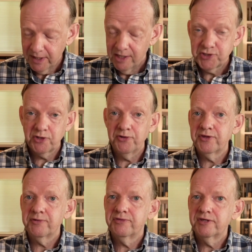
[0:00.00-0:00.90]
So
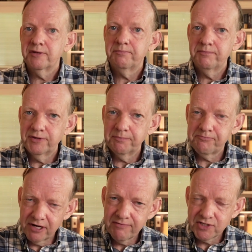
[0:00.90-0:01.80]
the
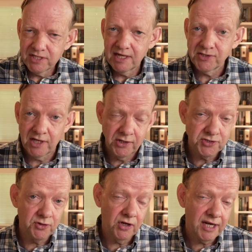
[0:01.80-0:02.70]
previous things are good
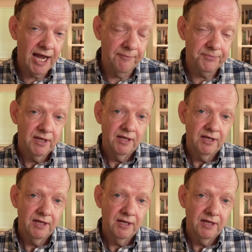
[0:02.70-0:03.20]
to look at,